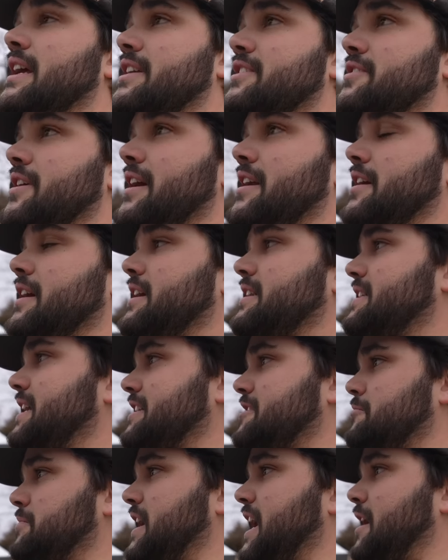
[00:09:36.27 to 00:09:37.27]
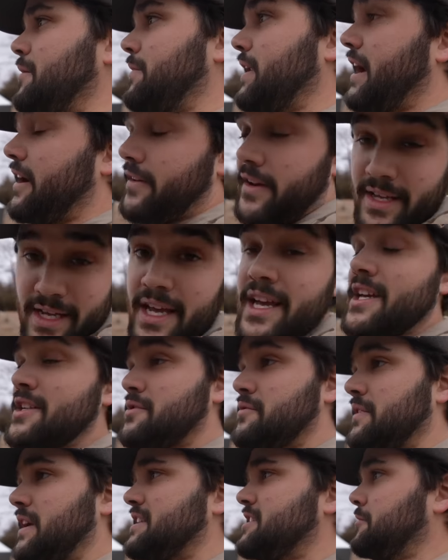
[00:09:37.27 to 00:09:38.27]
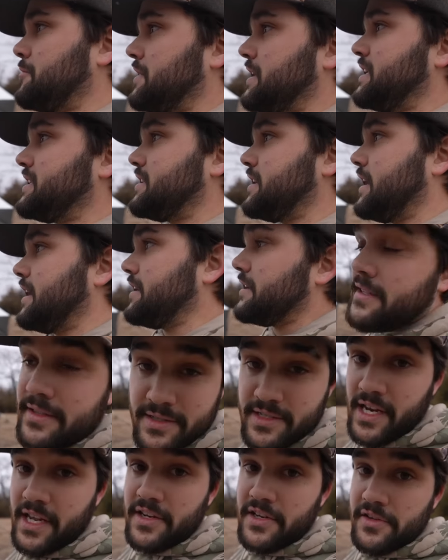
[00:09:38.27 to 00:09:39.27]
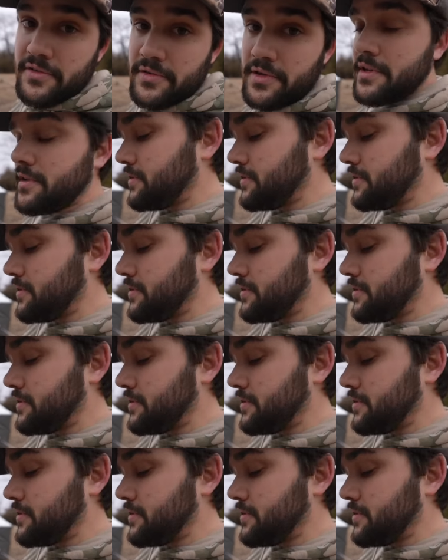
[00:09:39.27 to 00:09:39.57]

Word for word: and try to take some game down. So we've got something to eat tonight. Stay tuned.